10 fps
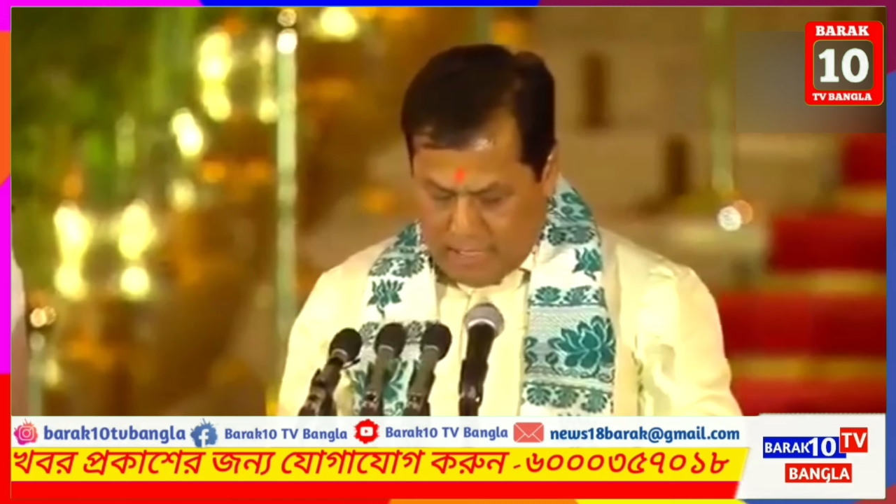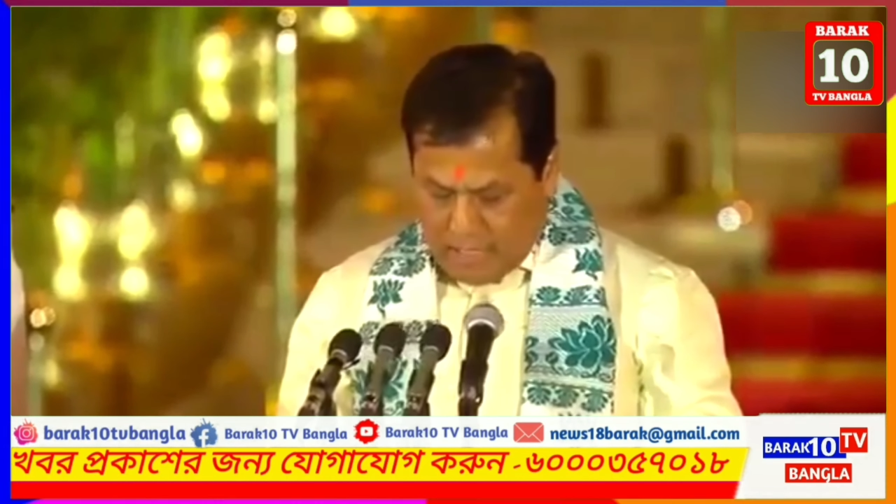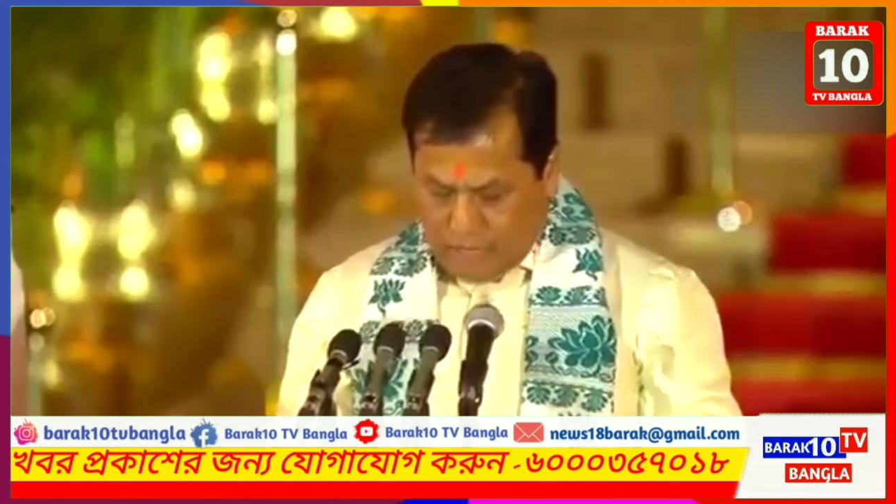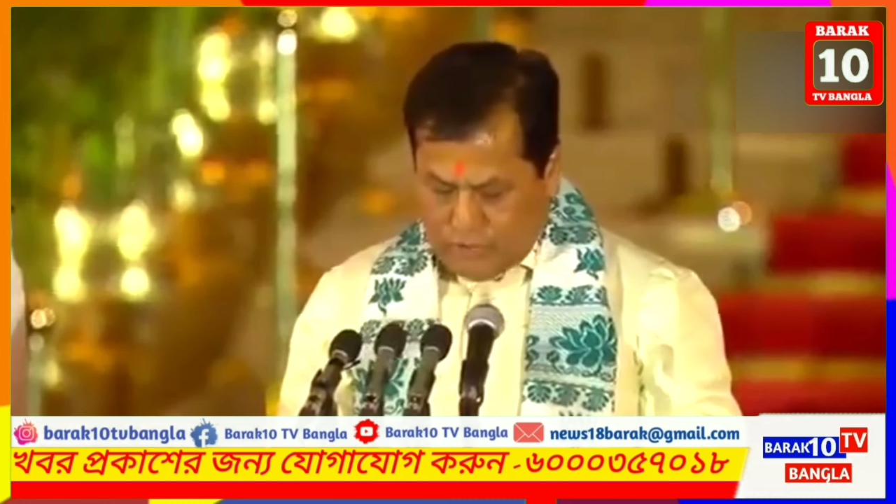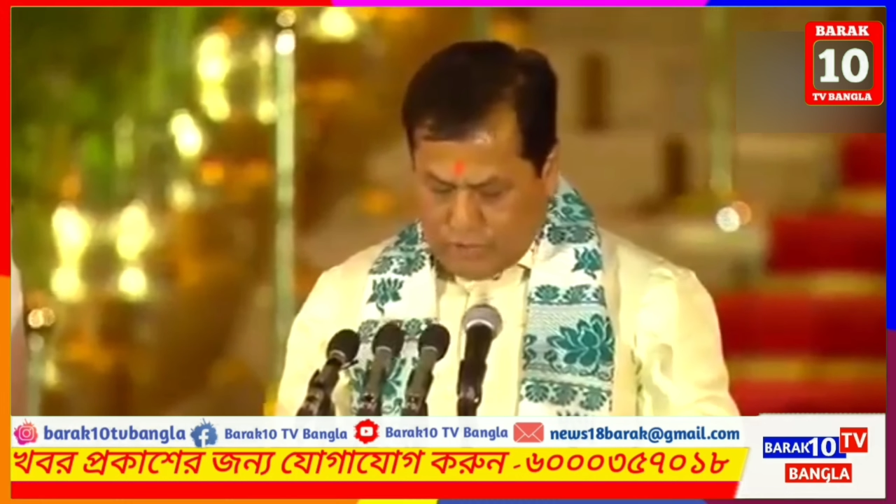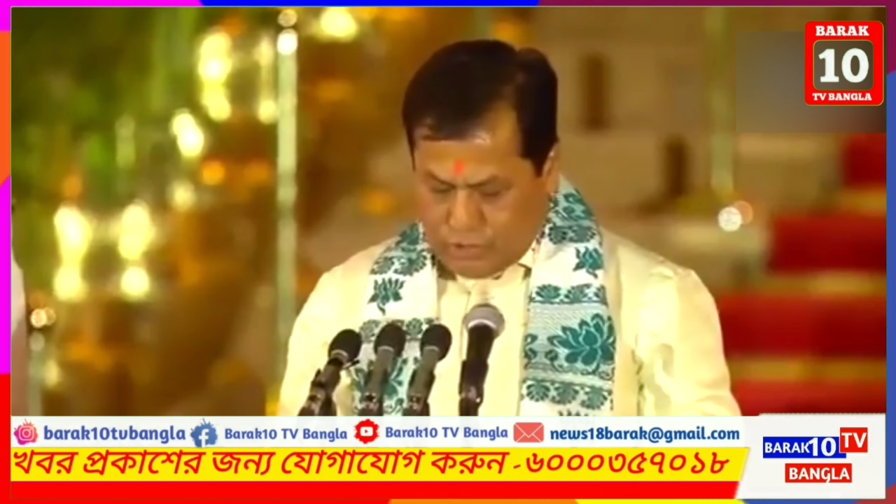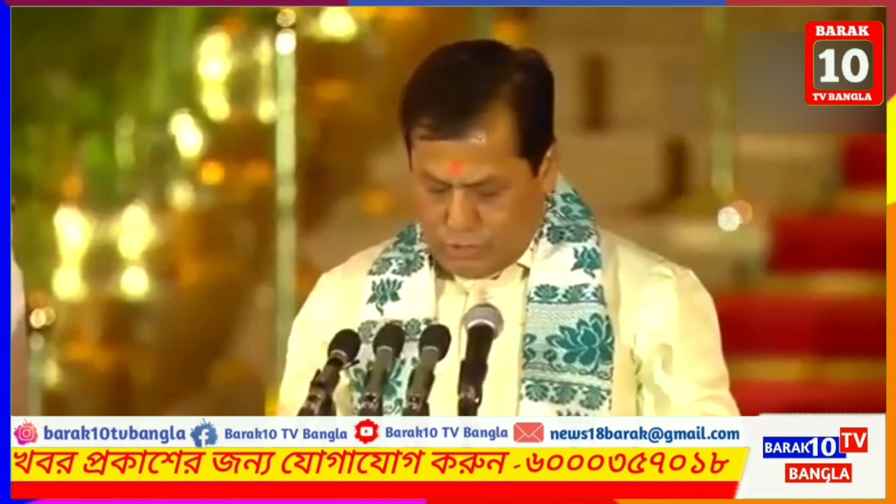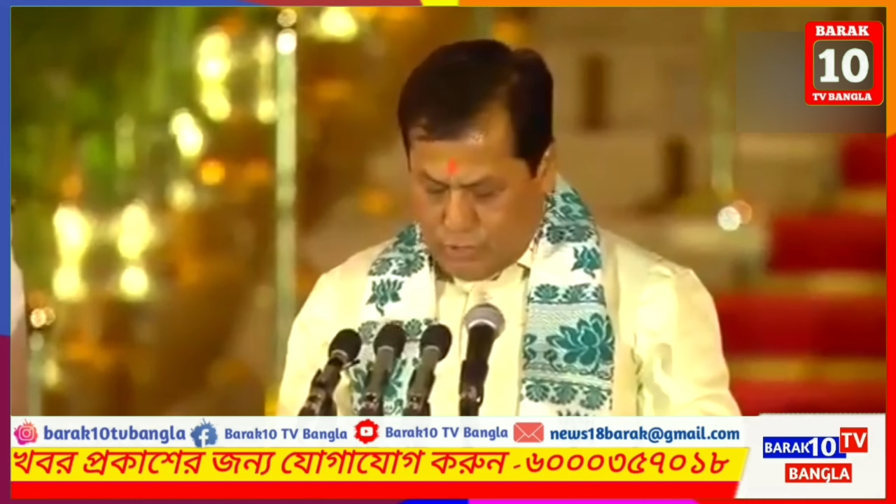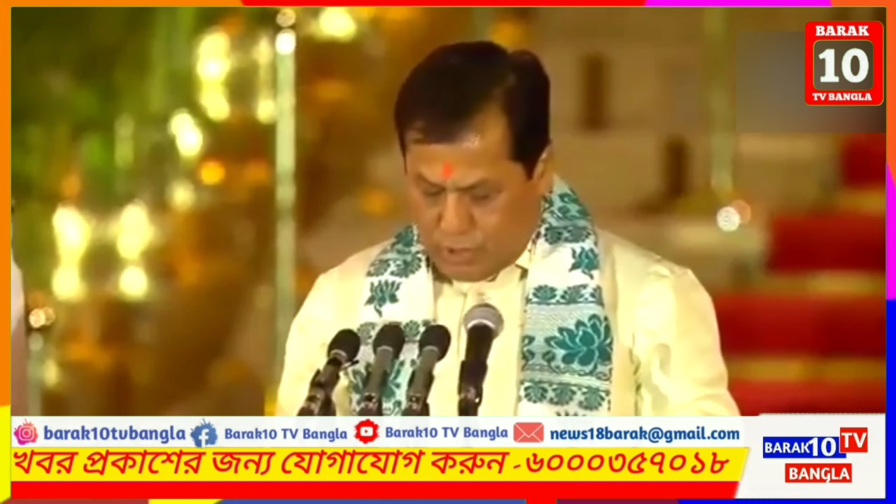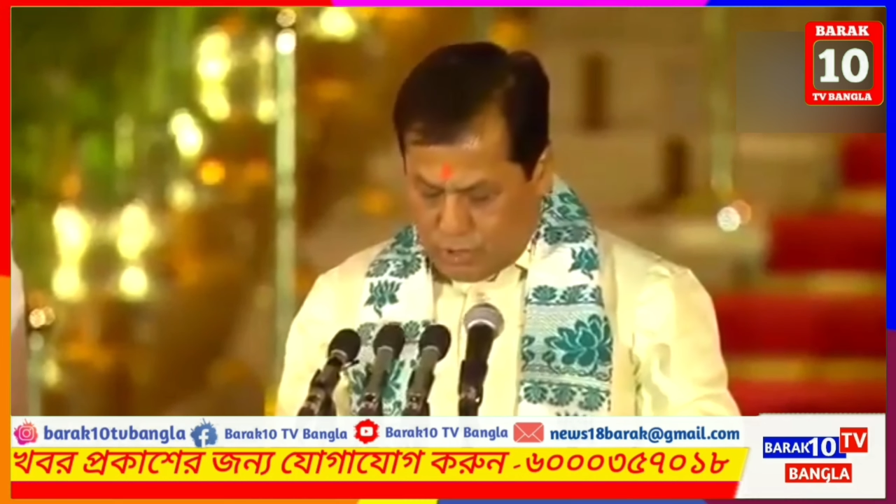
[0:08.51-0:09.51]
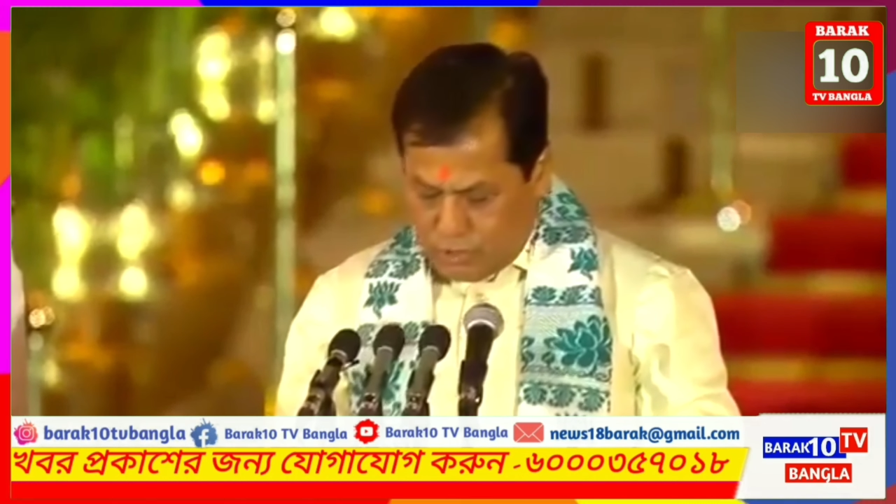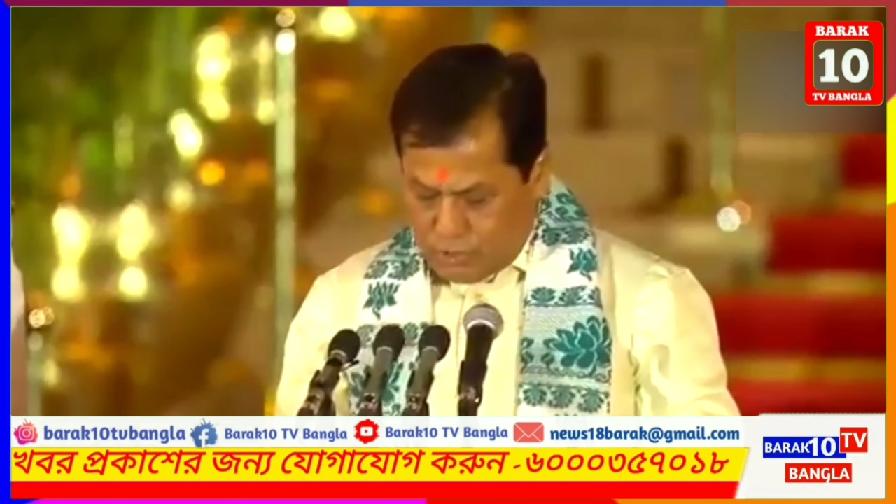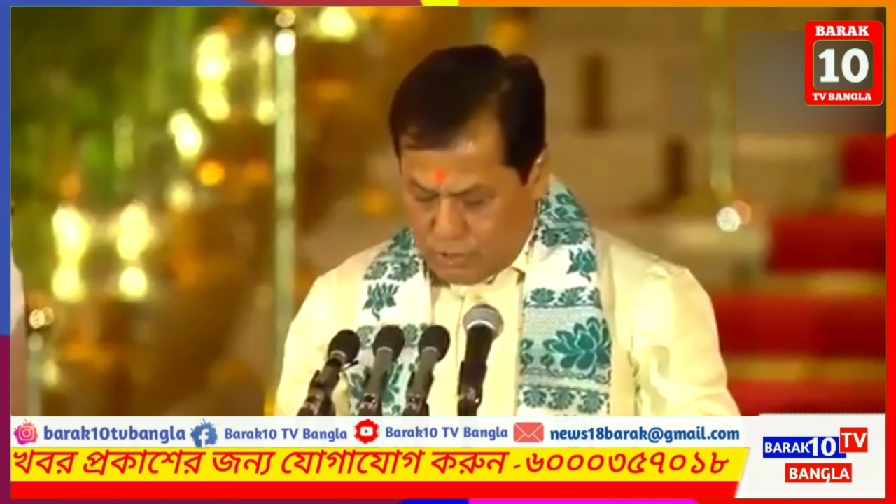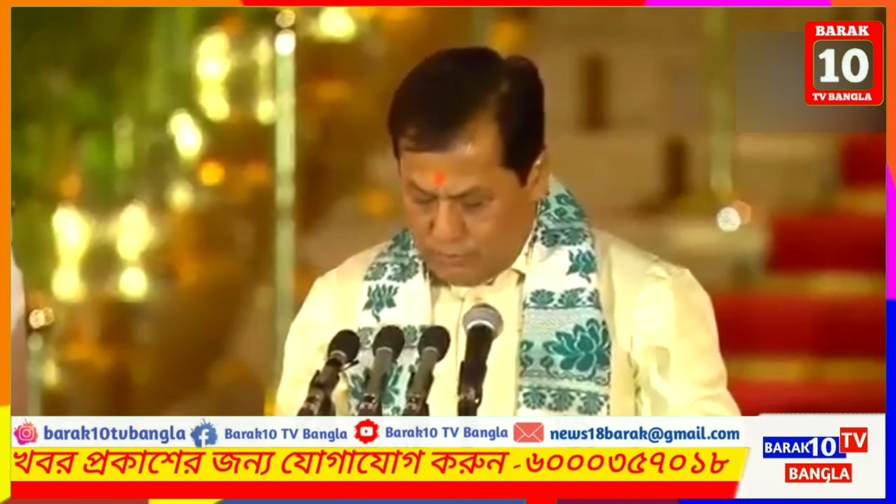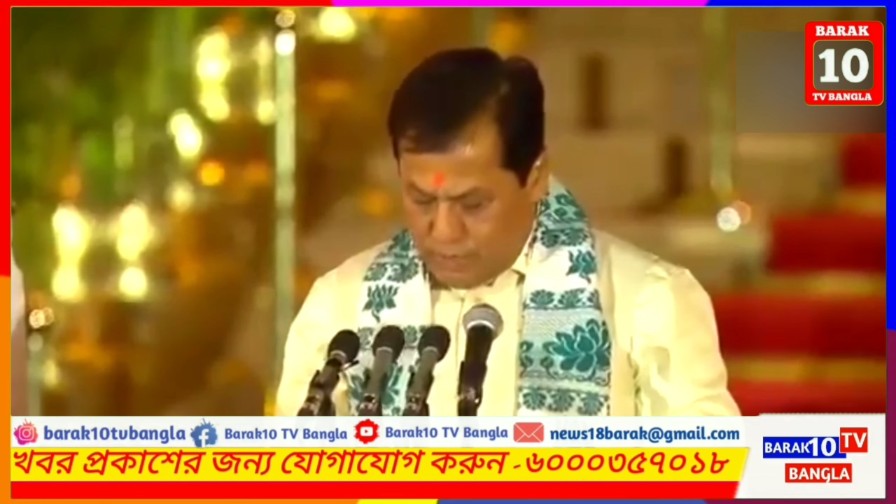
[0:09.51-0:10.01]
allegiance to the
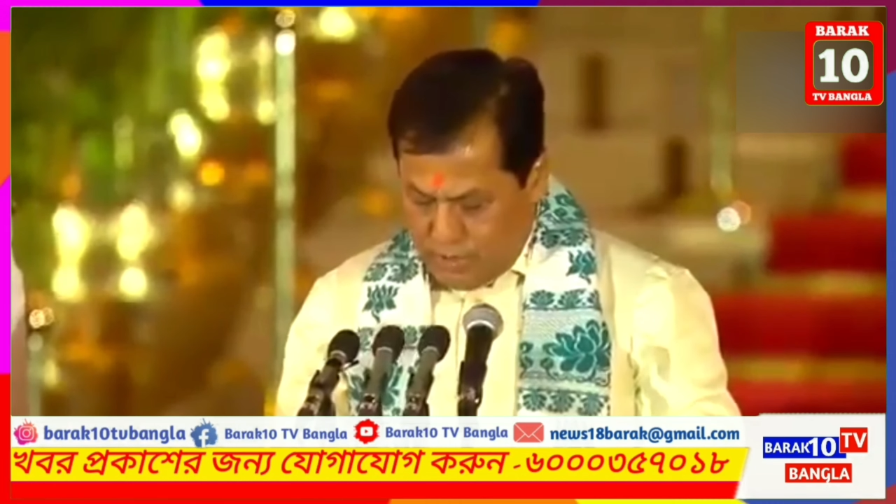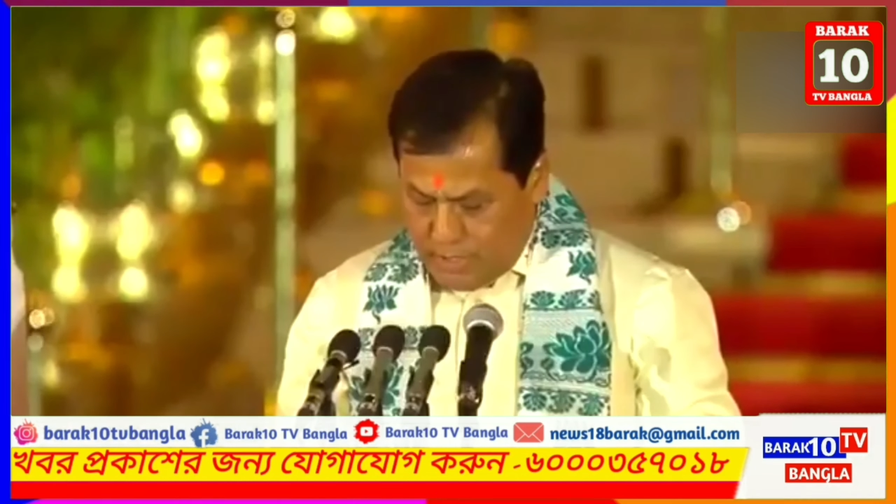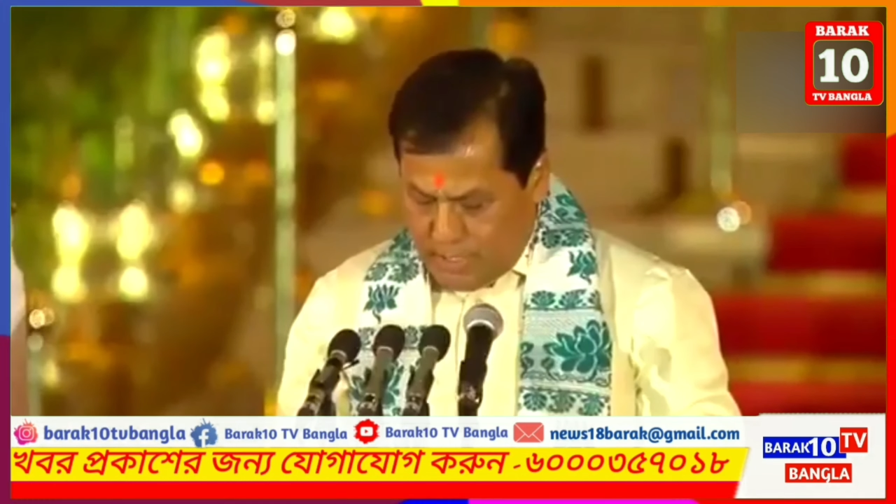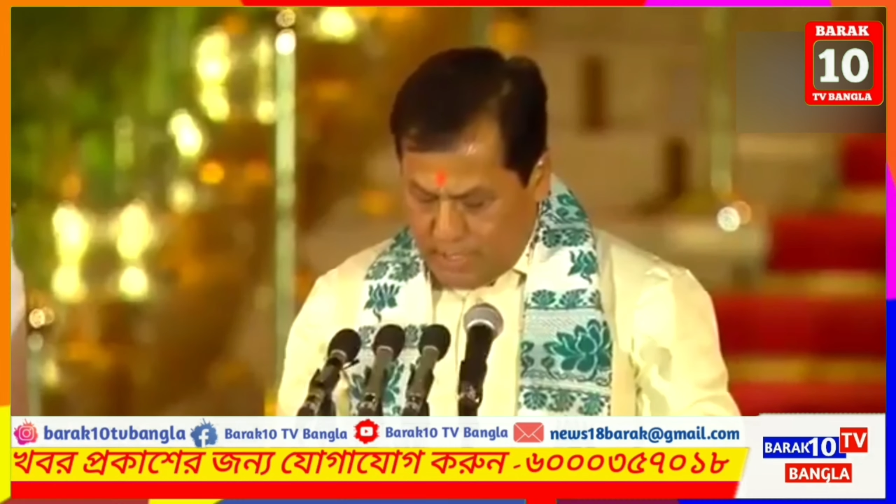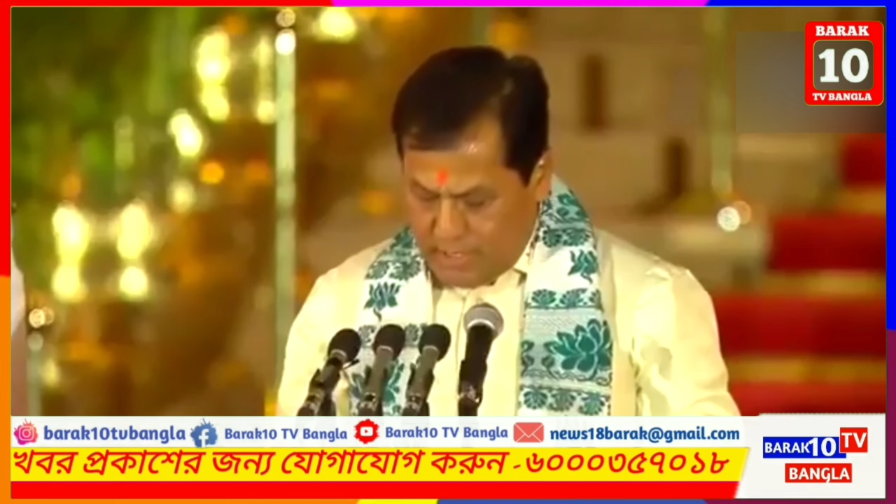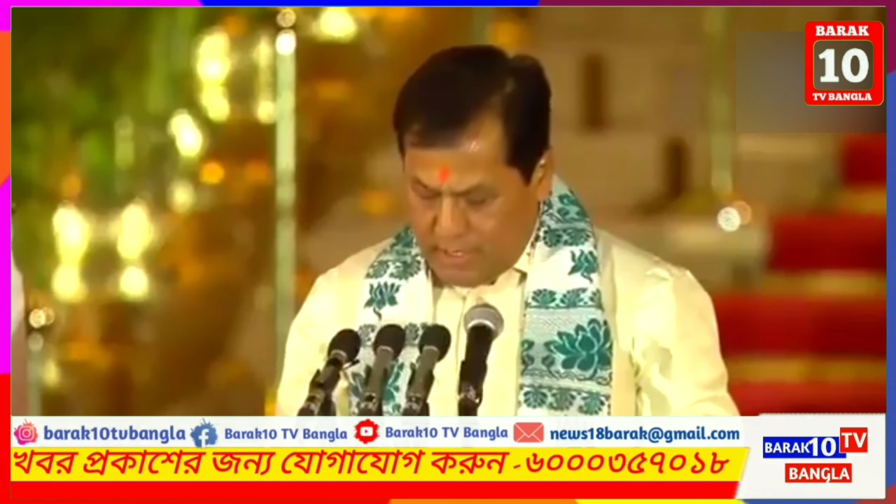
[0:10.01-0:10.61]
Constitution of India